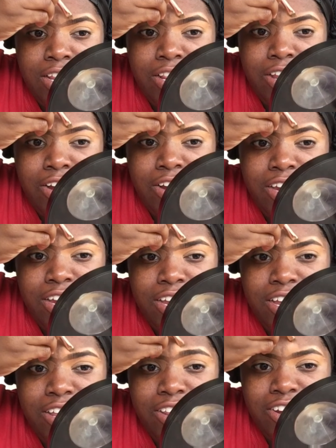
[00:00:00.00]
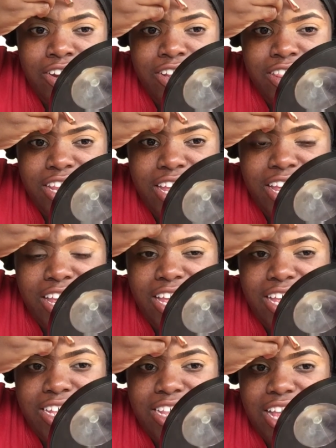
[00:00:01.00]
learning other
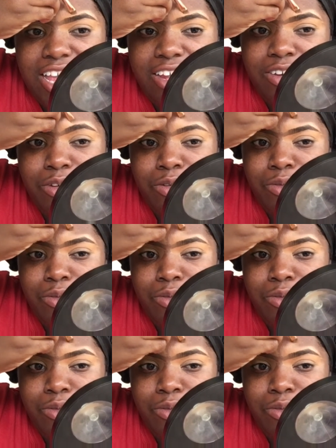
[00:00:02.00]
things, like new